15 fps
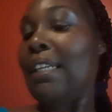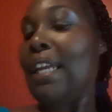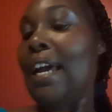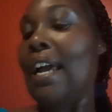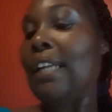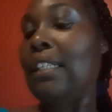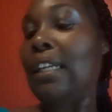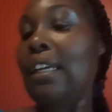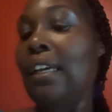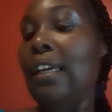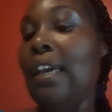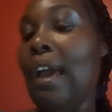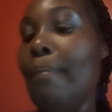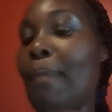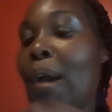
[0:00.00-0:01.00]
doctor,
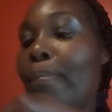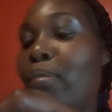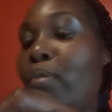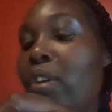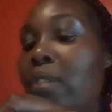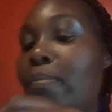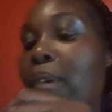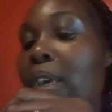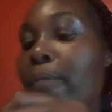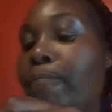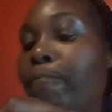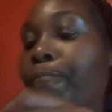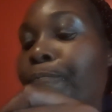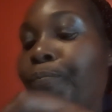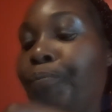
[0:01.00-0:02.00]
got my appointment.
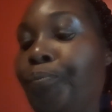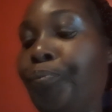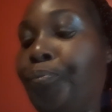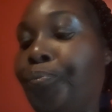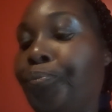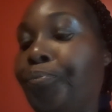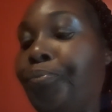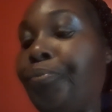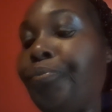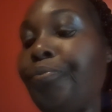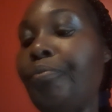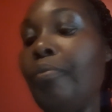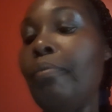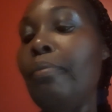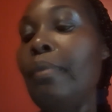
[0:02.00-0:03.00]

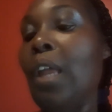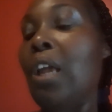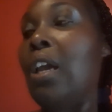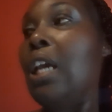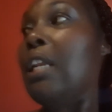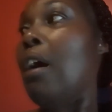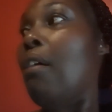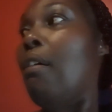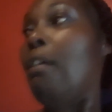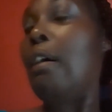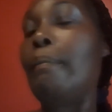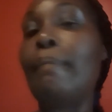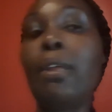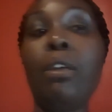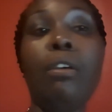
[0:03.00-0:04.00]
And
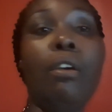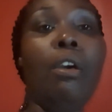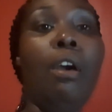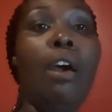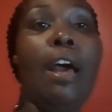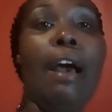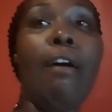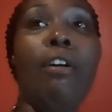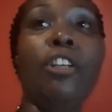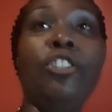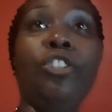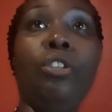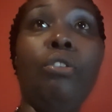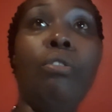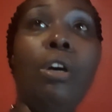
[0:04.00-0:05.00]
um, I
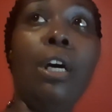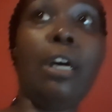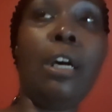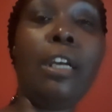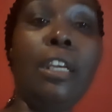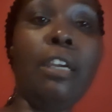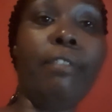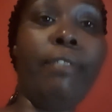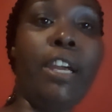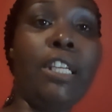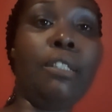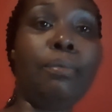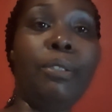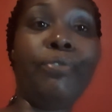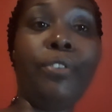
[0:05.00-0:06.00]
also, uh, he
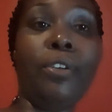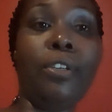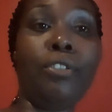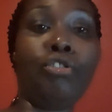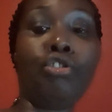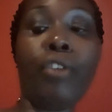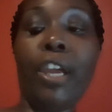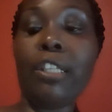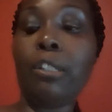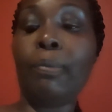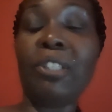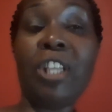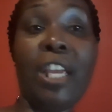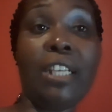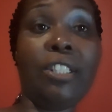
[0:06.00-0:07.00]
arranged me for
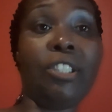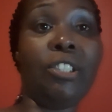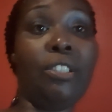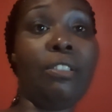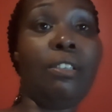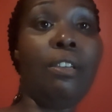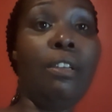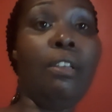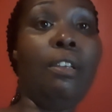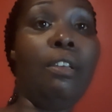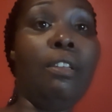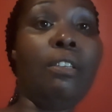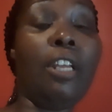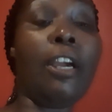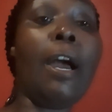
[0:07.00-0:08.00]
transportation
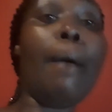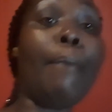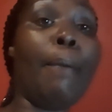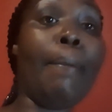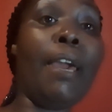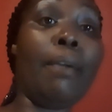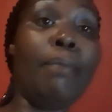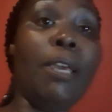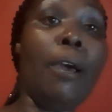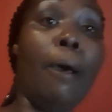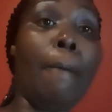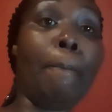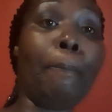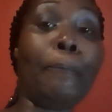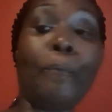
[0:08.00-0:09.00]
to come and pick me
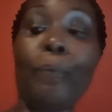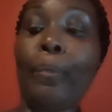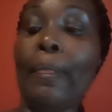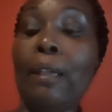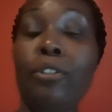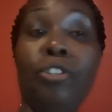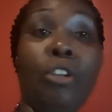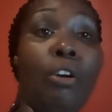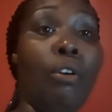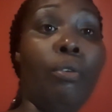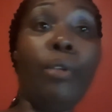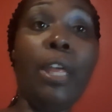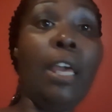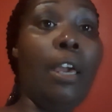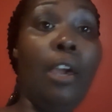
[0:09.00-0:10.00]
up. So
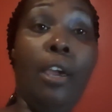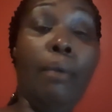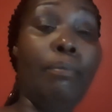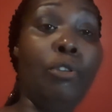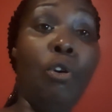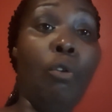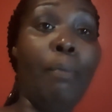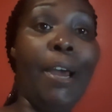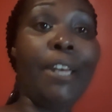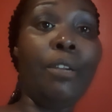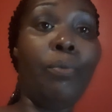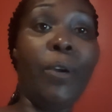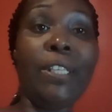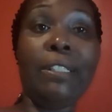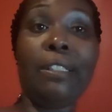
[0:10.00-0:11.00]
no money
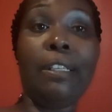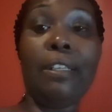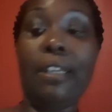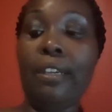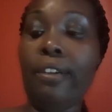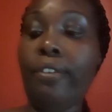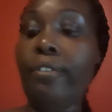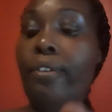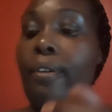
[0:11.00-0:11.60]
wasted there.